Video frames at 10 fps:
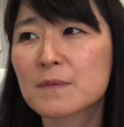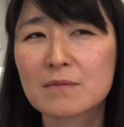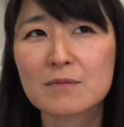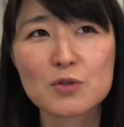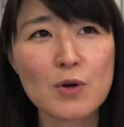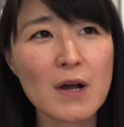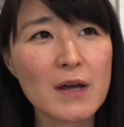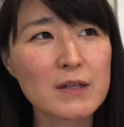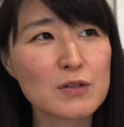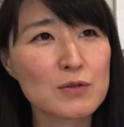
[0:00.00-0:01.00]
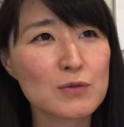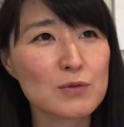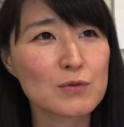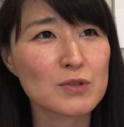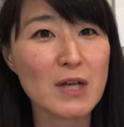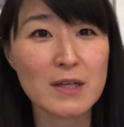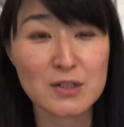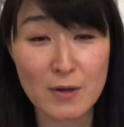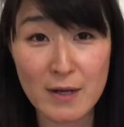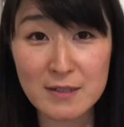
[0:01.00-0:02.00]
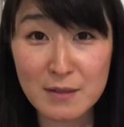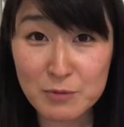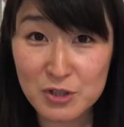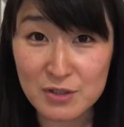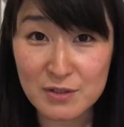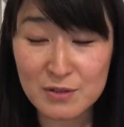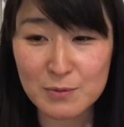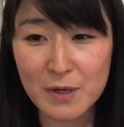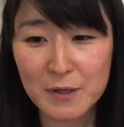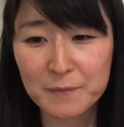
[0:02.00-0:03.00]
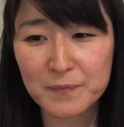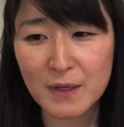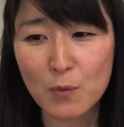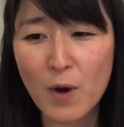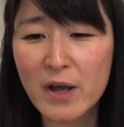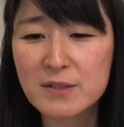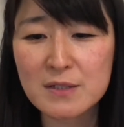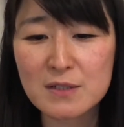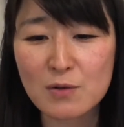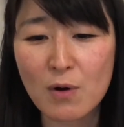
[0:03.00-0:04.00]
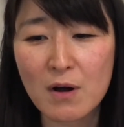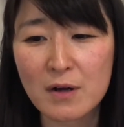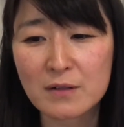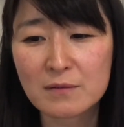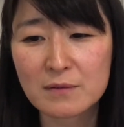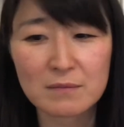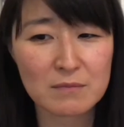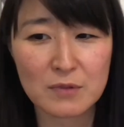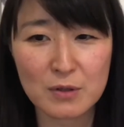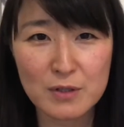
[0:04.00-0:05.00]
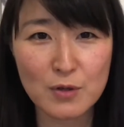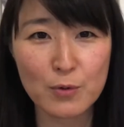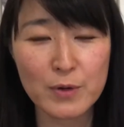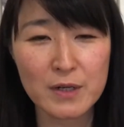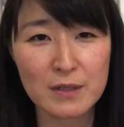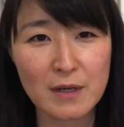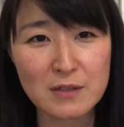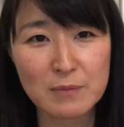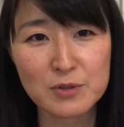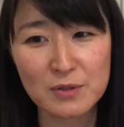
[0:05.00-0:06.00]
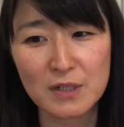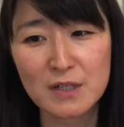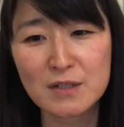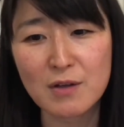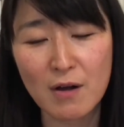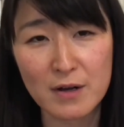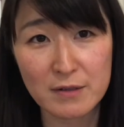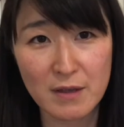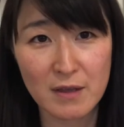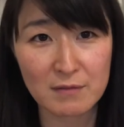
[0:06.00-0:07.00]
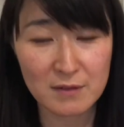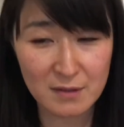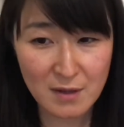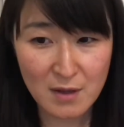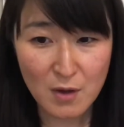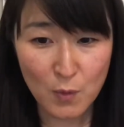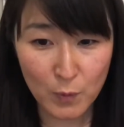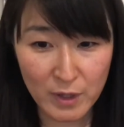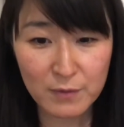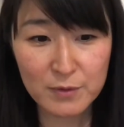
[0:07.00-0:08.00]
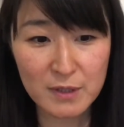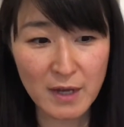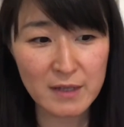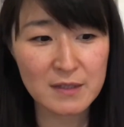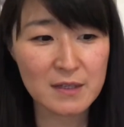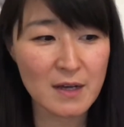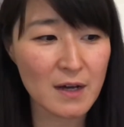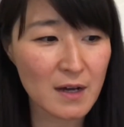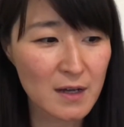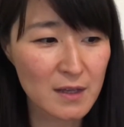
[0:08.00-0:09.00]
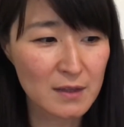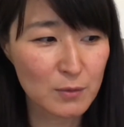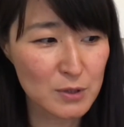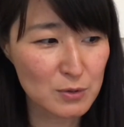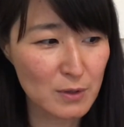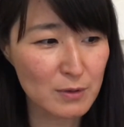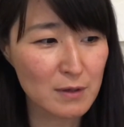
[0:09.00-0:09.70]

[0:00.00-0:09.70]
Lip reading: try to challenge our assumptions, right? Like, why is it so hard? There is already the assumption it is hard, and whatever the idea that we try to,